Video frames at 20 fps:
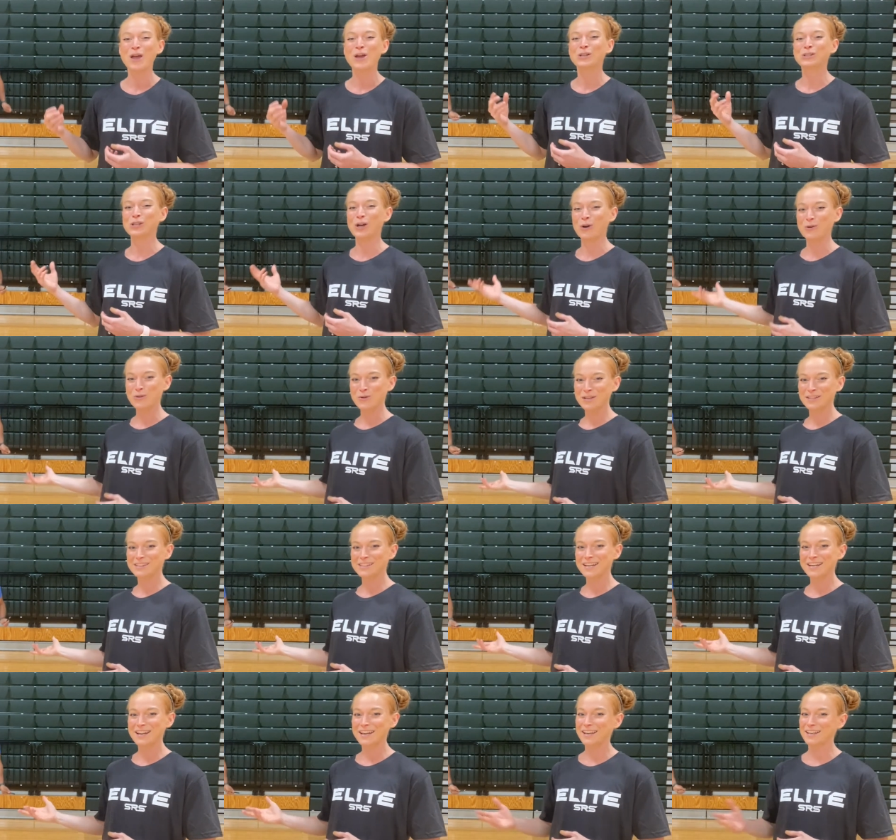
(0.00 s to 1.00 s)
So you can
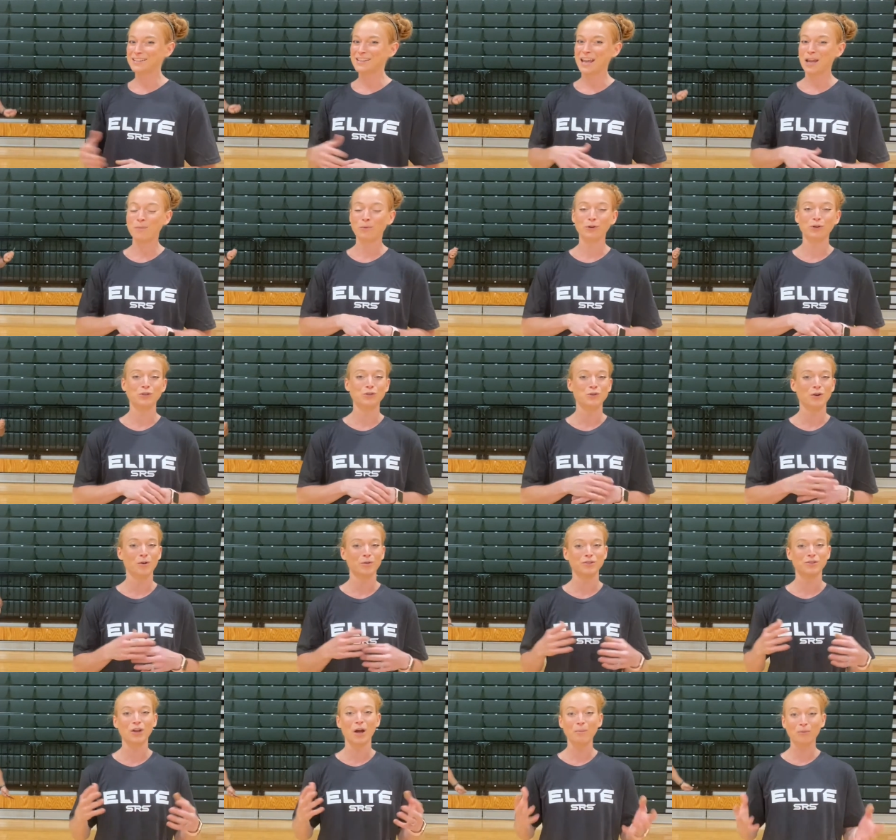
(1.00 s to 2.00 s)
see Nick is able to do
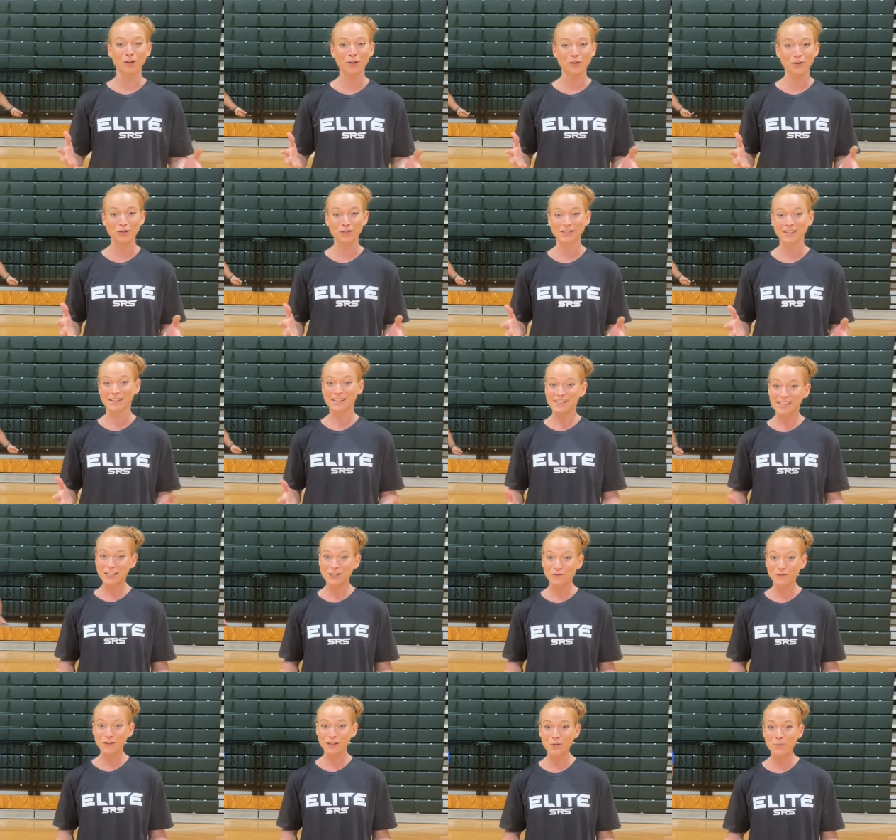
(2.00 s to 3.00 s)
double under
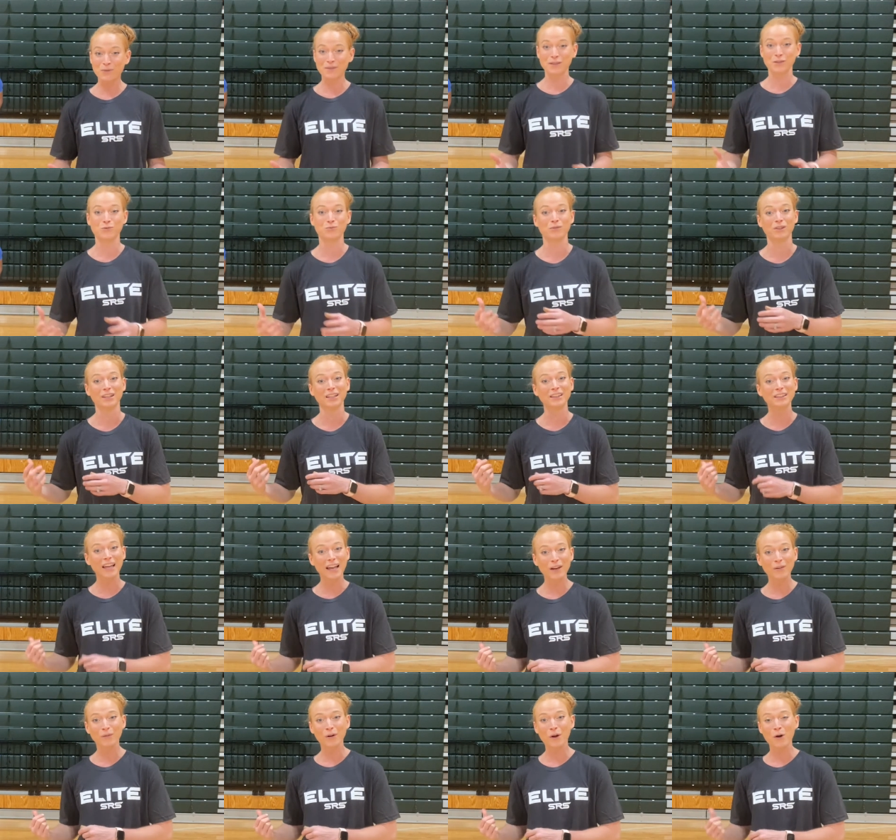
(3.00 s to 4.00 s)
successfully with this really
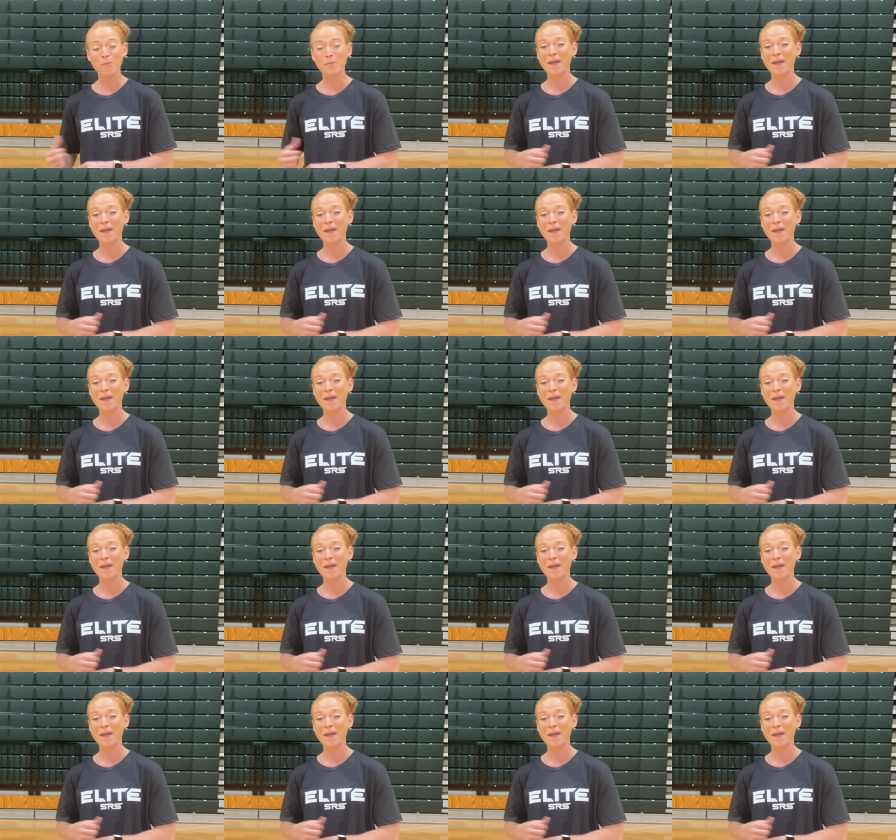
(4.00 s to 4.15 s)
light rope,